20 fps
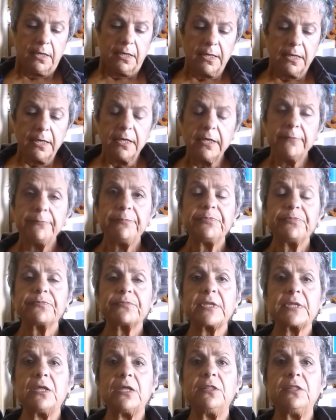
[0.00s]

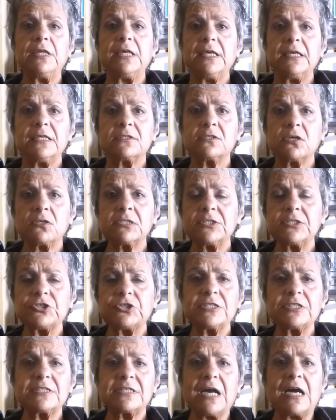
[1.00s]
The
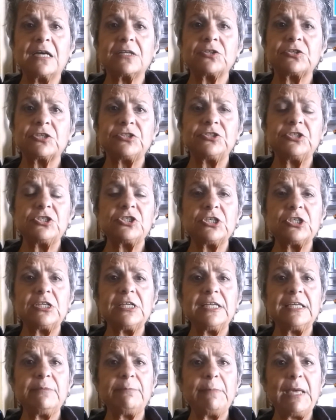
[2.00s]
sausages are
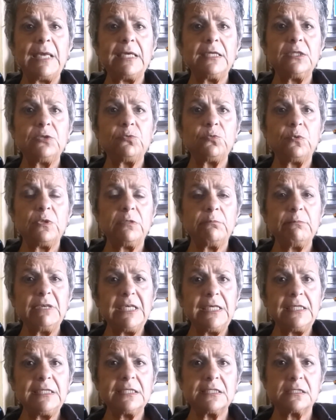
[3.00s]
traditionally made with
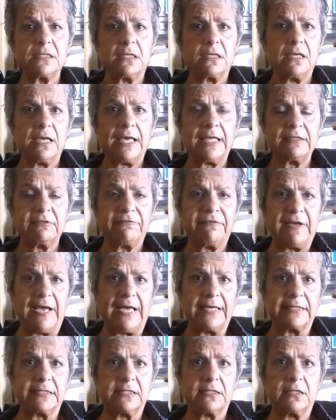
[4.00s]
meat and
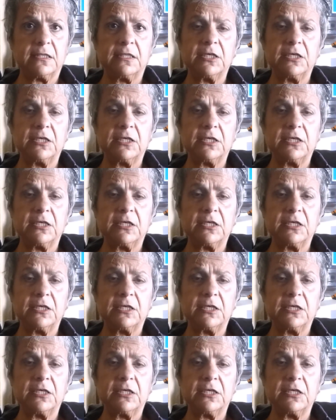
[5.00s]
fat.